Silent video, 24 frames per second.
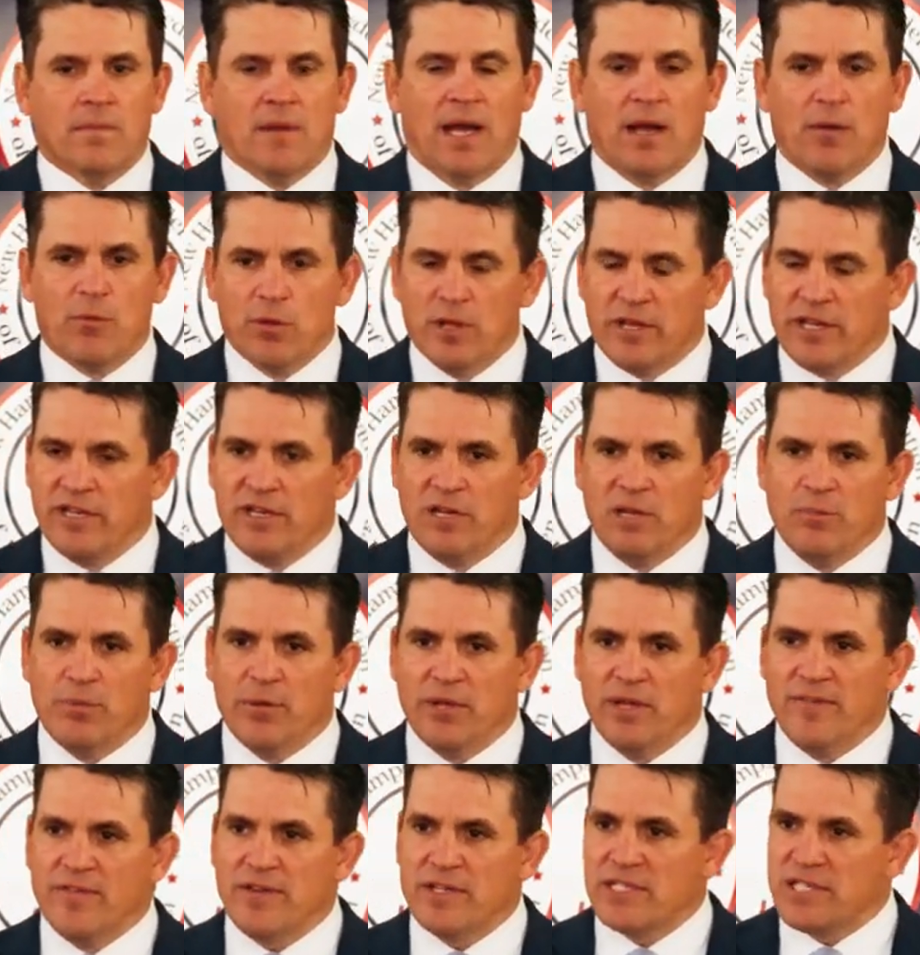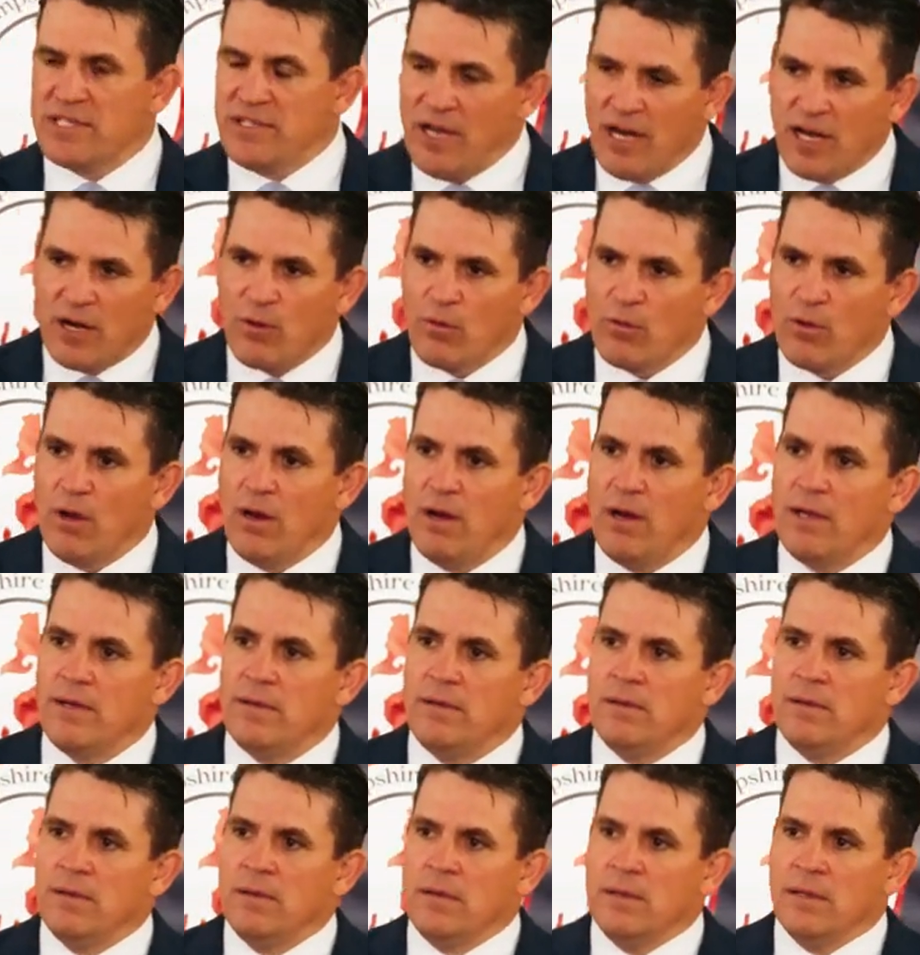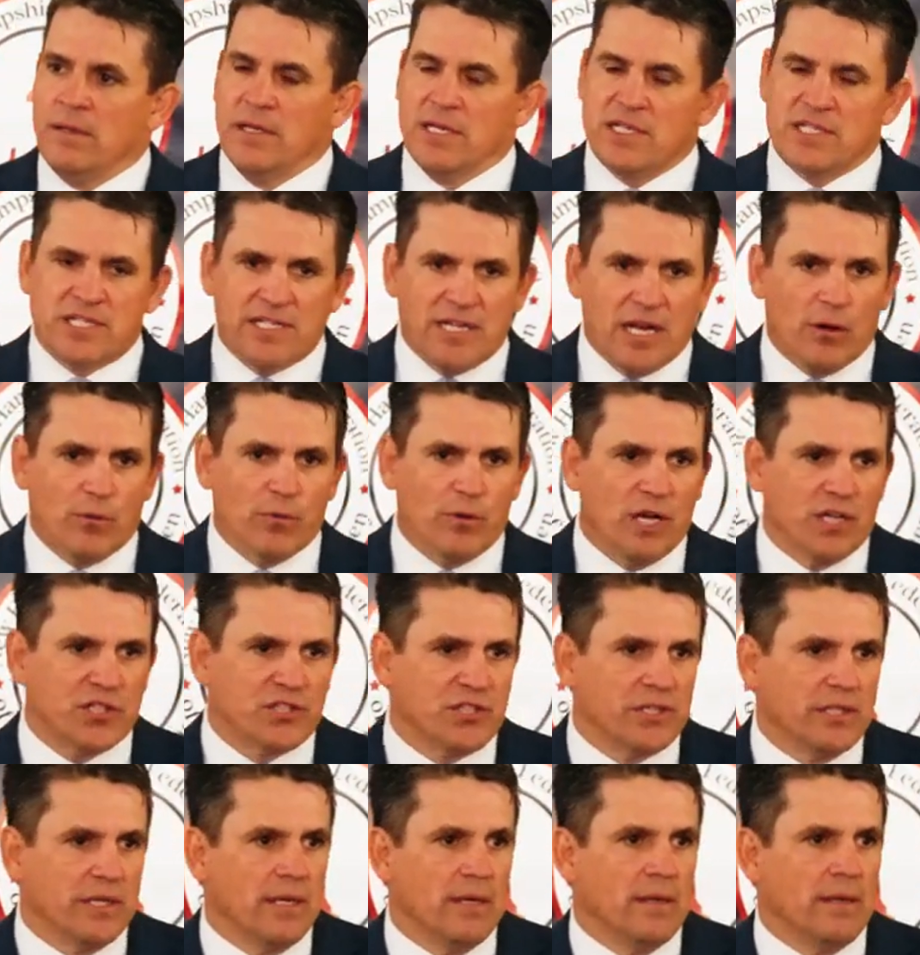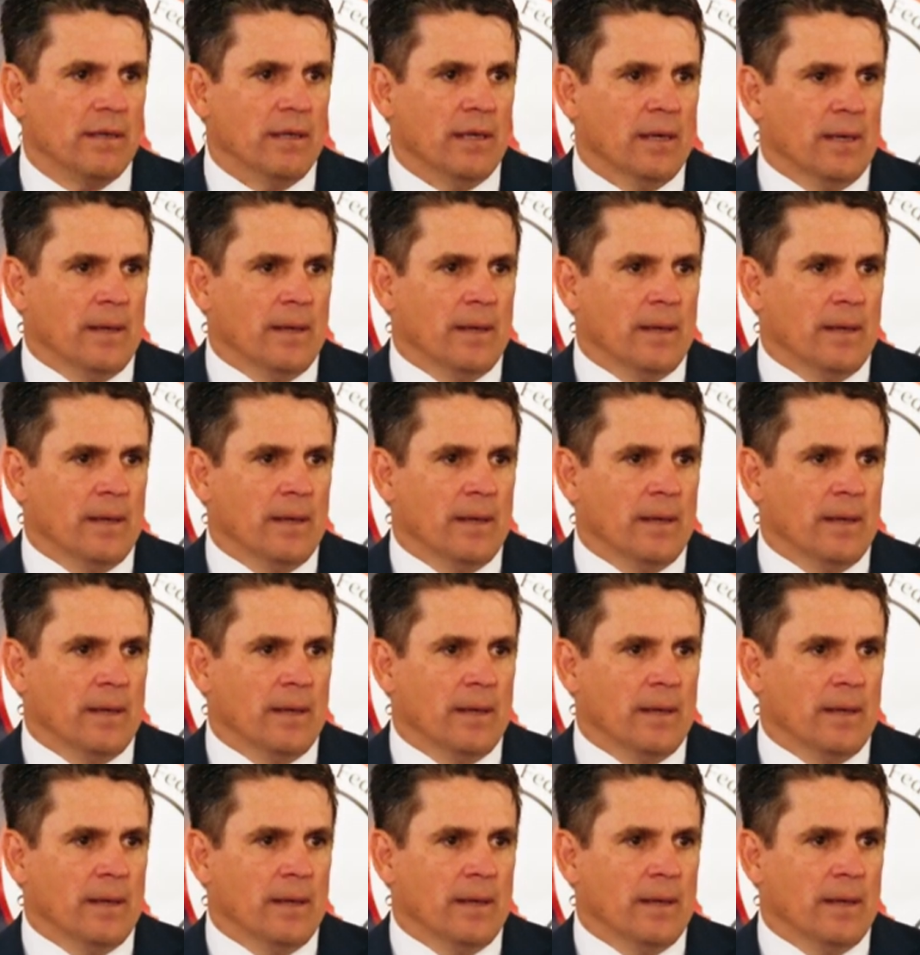I really do believe it's not Iran. It's not Russia.